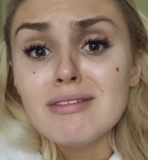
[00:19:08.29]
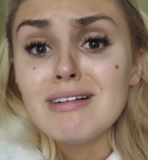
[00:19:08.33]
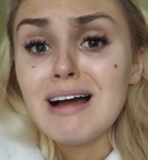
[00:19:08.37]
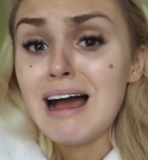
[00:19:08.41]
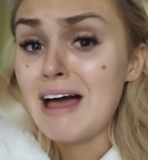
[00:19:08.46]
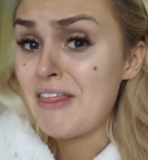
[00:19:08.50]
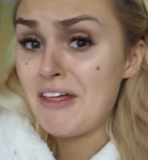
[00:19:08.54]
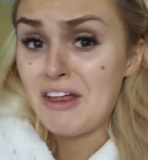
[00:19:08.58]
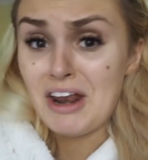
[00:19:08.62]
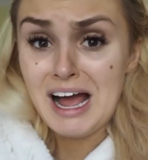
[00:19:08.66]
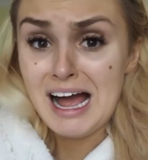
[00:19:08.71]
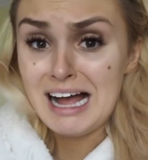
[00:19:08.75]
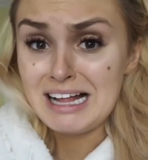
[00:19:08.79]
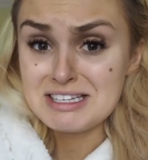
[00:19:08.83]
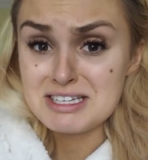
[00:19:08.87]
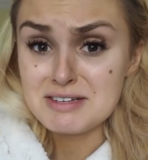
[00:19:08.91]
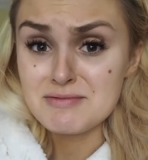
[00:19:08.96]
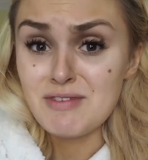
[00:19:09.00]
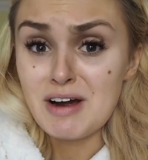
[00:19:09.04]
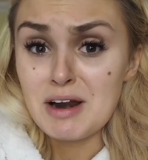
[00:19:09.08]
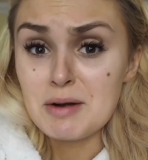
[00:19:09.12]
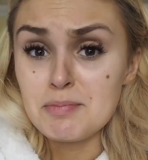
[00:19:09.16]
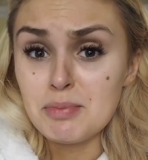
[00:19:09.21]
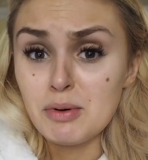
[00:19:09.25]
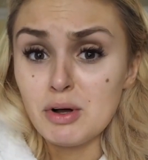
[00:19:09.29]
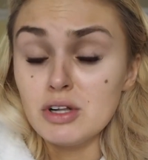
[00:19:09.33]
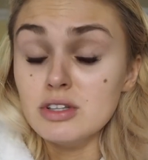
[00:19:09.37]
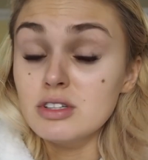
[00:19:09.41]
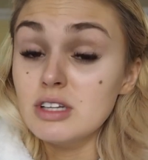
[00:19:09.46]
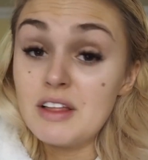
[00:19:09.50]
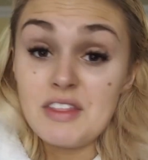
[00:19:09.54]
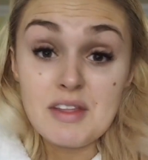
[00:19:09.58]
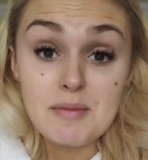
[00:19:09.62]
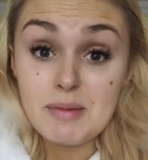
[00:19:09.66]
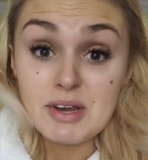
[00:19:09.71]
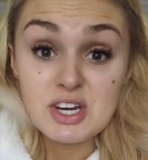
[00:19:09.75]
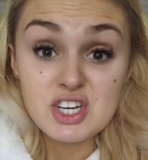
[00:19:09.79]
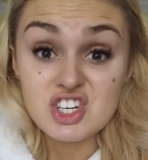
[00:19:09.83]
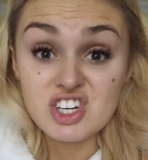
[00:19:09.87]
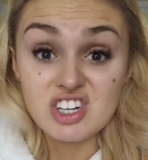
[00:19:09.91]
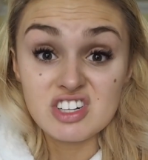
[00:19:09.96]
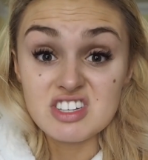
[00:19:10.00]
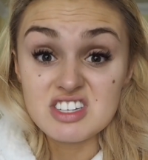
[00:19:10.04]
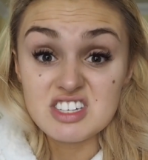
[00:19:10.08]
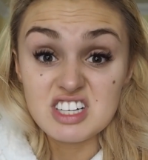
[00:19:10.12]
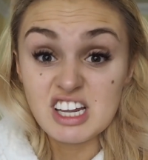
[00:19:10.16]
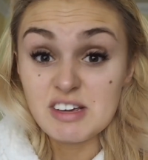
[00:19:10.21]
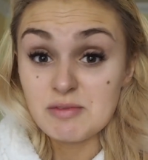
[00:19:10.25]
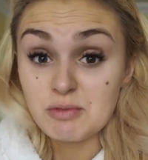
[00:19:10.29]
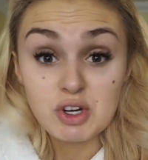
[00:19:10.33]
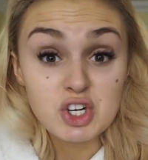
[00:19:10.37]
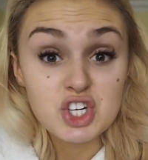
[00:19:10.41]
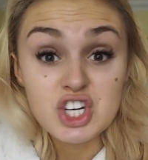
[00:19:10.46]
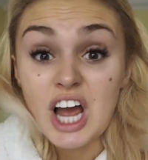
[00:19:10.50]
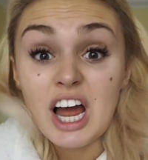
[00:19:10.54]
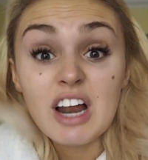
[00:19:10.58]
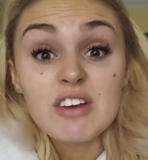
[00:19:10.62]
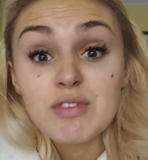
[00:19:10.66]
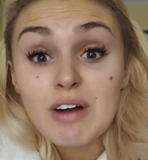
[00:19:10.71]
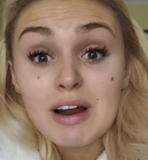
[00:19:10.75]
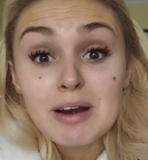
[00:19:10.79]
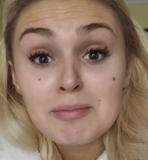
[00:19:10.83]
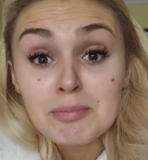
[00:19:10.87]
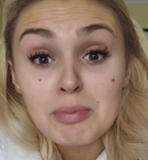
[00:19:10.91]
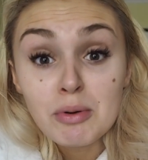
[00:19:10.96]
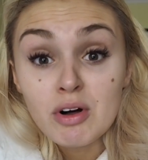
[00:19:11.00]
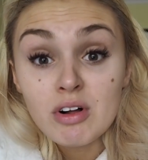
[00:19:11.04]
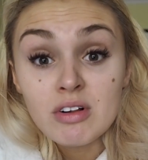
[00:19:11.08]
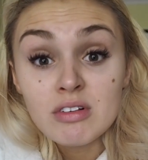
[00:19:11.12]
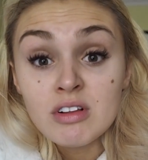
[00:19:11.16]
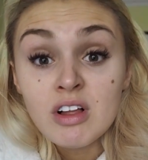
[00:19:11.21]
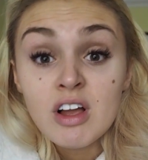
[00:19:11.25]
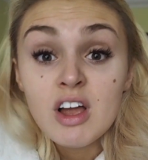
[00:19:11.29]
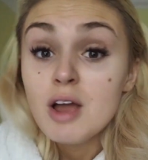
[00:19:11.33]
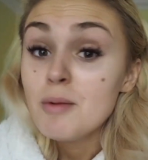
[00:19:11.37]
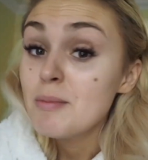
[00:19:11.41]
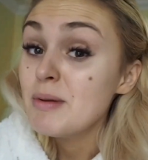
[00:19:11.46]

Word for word: And then I had some Red Bull, and then Misha couldn't sleep because she had Red Bull.